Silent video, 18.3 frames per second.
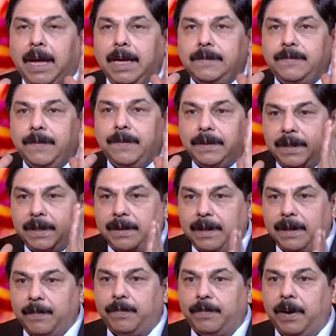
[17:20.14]
as far as the
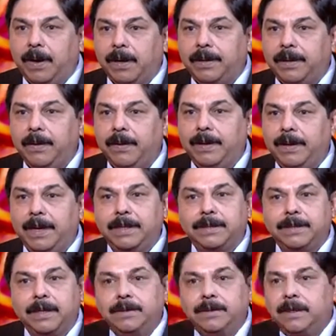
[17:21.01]
reproductive area
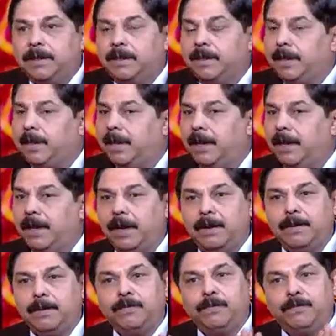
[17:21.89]
is concerned, they
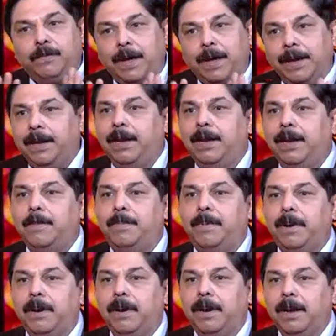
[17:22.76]
are very
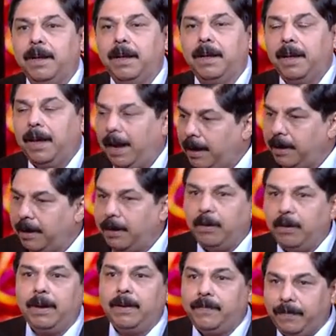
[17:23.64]
liberal.
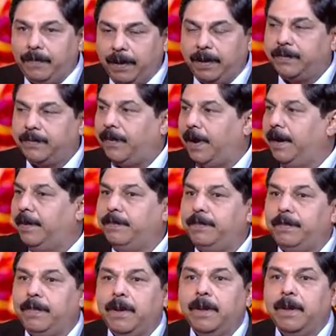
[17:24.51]
And, I
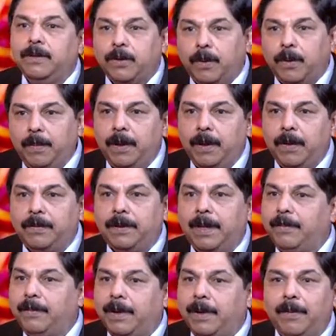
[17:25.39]
find so many of
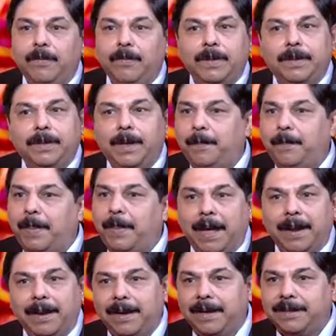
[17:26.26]
them come with their
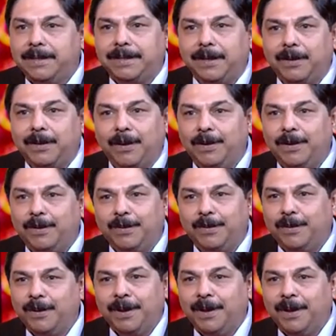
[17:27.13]
parents and all
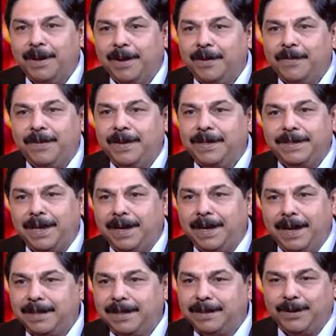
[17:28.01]
to freeze
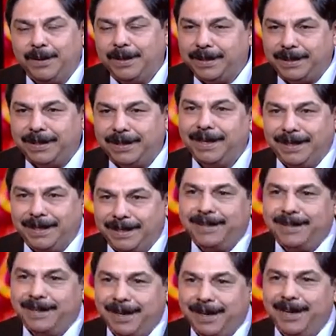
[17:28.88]
their eggs. So
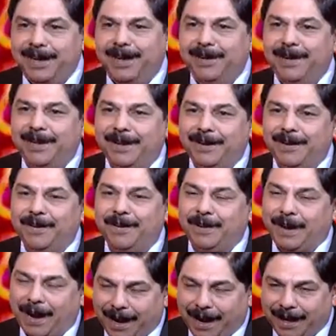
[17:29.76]
it's
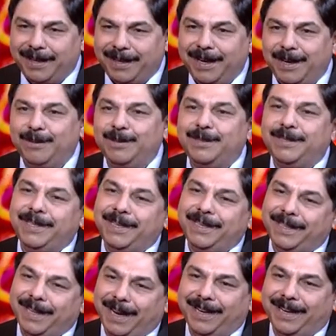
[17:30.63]
really heartening to
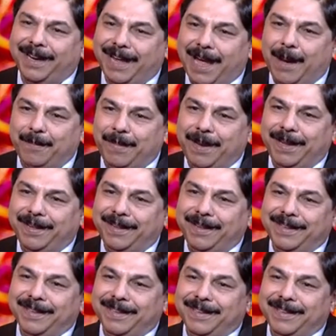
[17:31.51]
see that happening.